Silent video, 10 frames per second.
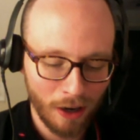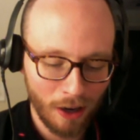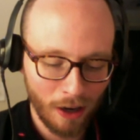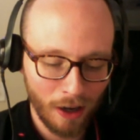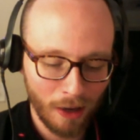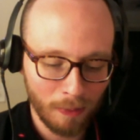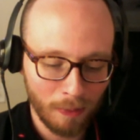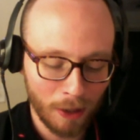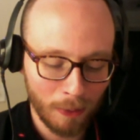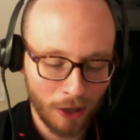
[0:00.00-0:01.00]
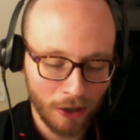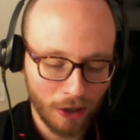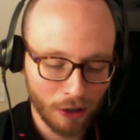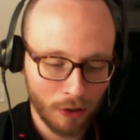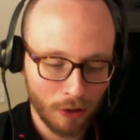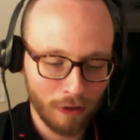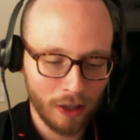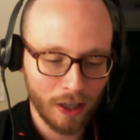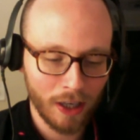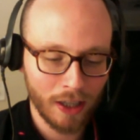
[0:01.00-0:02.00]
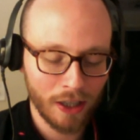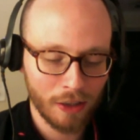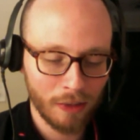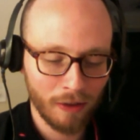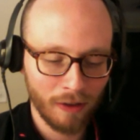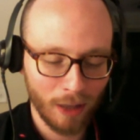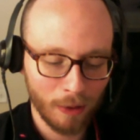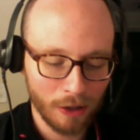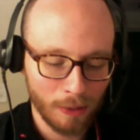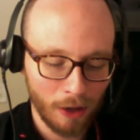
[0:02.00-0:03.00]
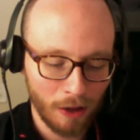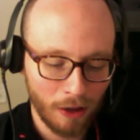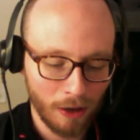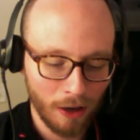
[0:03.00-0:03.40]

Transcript: But he played in the closed door friendly, and he should be available this month.